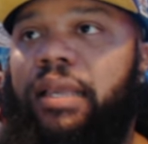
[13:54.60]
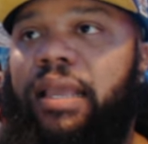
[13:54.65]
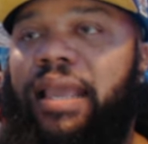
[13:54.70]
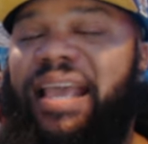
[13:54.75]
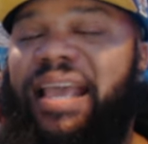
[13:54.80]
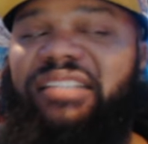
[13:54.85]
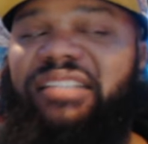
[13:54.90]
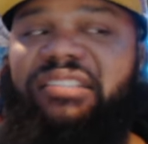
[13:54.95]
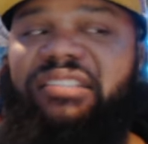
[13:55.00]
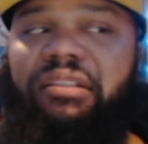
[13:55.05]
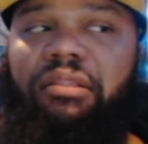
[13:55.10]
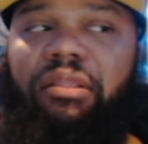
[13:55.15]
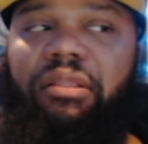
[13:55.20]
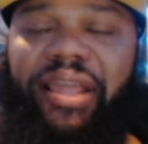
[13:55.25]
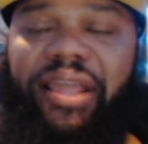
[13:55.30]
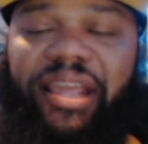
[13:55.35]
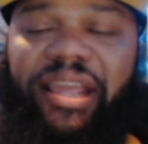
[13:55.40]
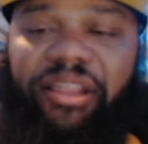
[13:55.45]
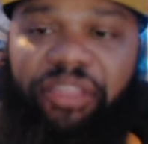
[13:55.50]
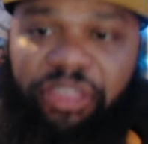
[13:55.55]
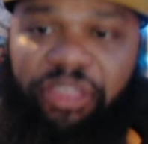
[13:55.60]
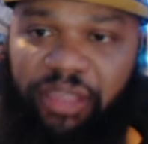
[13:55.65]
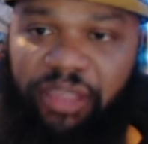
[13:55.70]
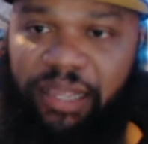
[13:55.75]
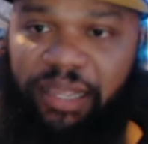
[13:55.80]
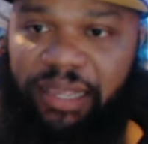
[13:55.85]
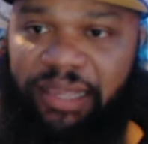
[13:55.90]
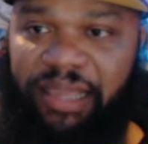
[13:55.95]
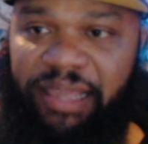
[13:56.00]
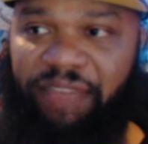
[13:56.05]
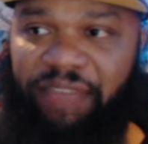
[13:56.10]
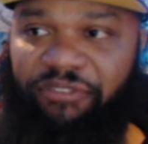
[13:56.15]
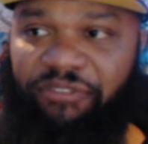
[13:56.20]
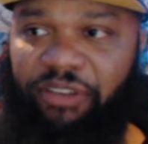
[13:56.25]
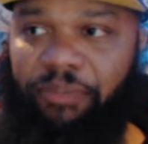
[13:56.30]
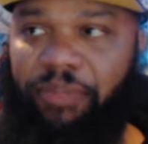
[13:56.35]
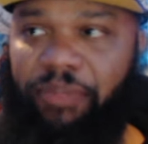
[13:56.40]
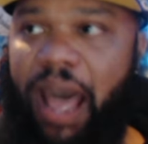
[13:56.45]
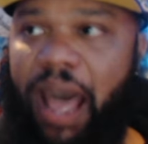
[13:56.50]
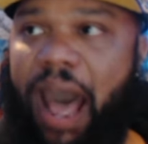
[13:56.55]
His length gave
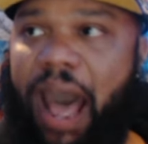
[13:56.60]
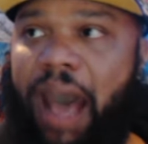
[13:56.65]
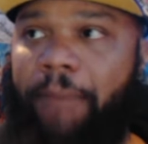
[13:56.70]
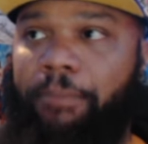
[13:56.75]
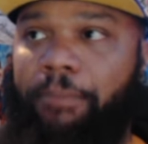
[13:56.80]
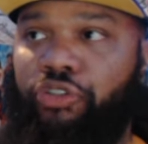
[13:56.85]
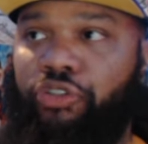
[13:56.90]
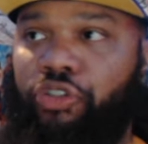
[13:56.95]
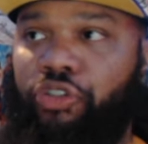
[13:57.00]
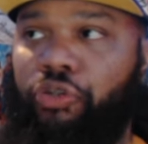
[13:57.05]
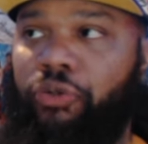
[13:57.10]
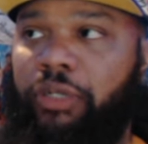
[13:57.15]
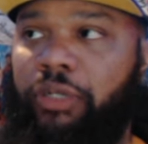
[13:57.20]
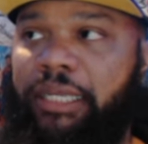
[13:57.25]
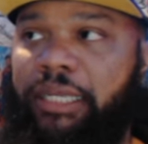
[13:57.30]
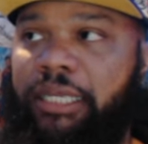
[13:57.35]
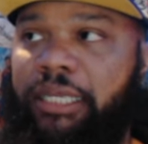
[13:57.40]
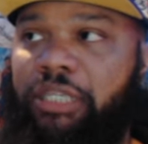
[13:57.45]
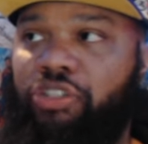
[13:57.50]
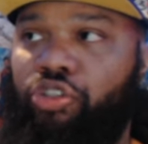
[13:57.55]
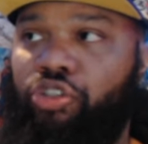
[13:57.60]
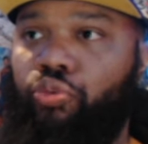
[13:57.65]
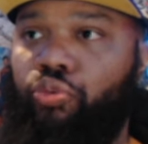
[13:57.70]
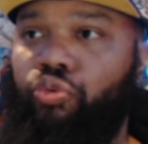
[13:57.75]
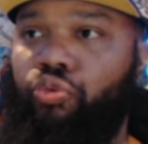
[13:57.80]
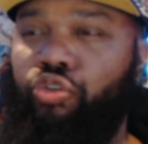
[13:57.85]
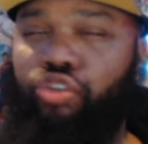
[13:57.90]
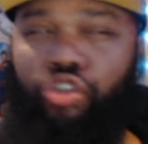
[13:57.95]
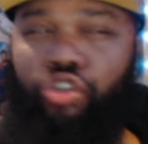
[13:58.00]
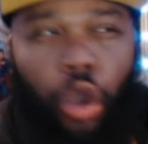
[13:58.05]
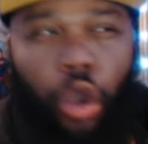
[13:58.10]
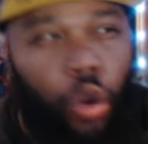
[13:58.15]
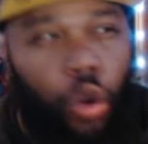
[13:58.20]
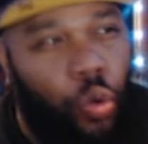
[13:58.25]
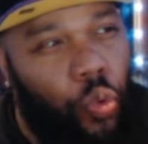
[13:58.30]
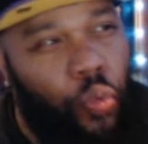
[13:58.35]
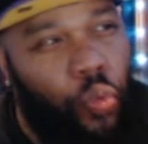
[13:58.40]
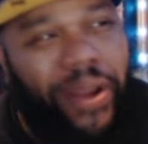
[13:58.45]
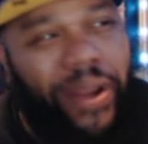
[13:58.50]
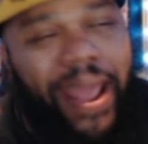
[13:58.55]
him the opportunity to
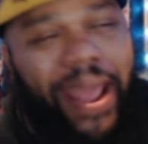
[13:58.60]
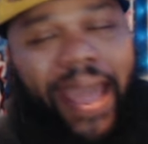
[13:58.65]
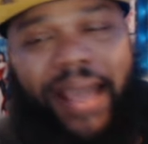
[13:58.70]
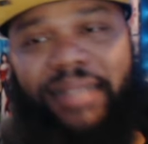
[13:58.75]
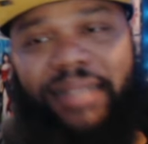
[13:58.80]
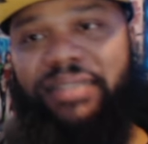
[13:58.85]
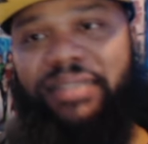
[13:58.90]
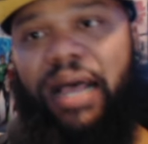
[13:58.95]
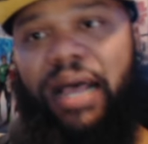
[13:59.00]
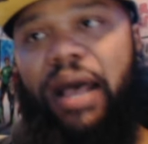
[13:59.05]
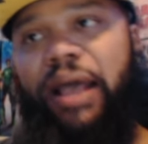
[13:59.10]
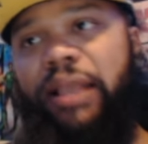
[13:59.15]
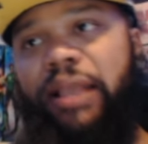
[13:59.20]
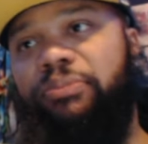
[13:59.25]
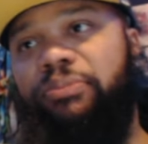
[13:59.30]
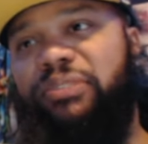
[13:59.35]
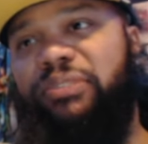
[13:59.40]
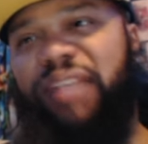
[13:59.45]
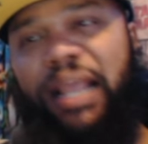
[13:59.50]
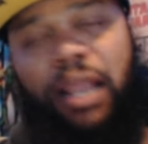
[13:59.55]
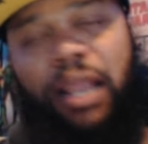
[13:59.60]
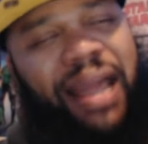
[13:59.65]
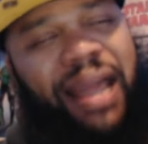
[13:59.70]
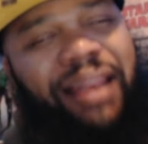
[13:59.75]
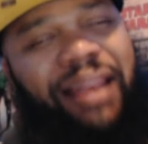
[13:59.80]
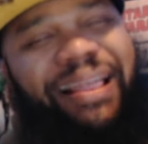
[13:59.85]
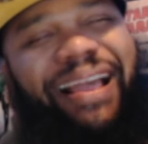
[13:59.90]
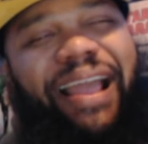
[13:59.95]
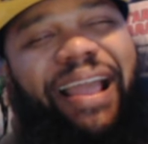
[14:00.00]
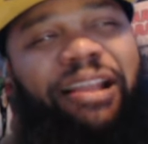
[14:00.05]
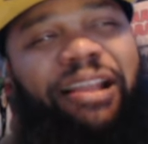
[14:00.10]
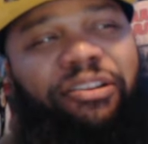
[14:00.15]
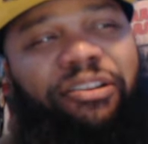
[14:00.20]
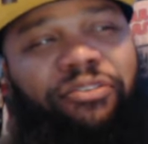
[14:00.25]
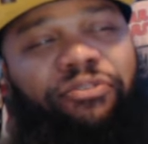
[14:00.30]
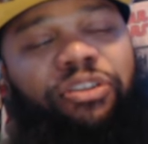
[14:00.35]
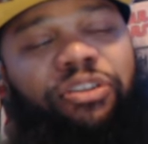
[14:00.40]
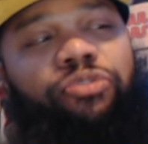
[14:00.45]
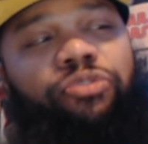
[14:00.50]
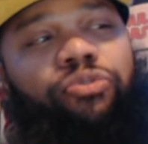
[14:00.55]
zone at times, like kind of like an
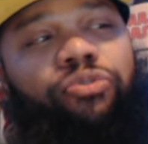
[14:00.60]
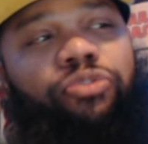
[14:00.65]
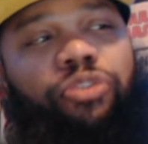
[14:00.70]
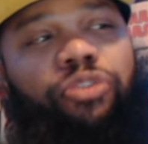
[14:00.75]
individual